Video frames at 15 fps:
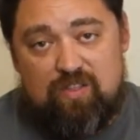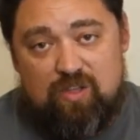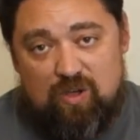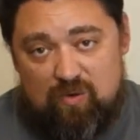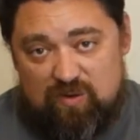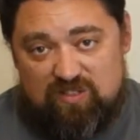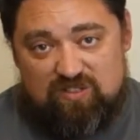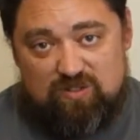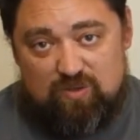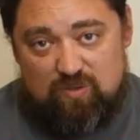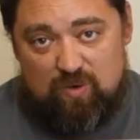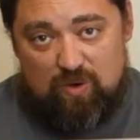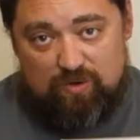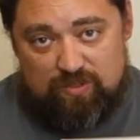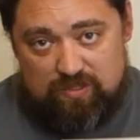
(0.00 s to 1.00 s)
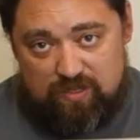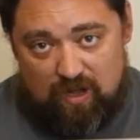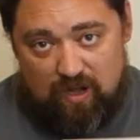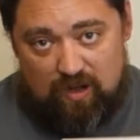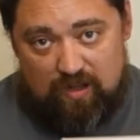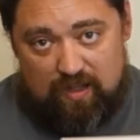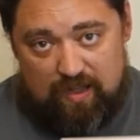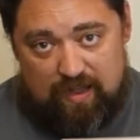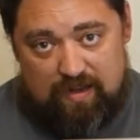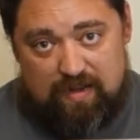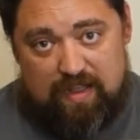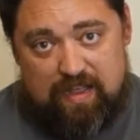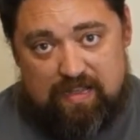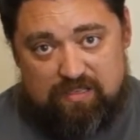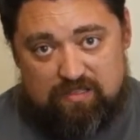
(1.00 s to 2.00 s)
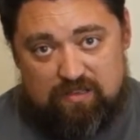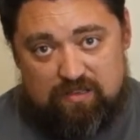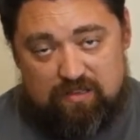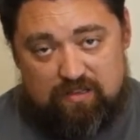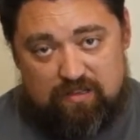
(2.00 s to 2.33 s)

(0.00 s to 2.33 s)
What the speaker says: though it's new old stock and it has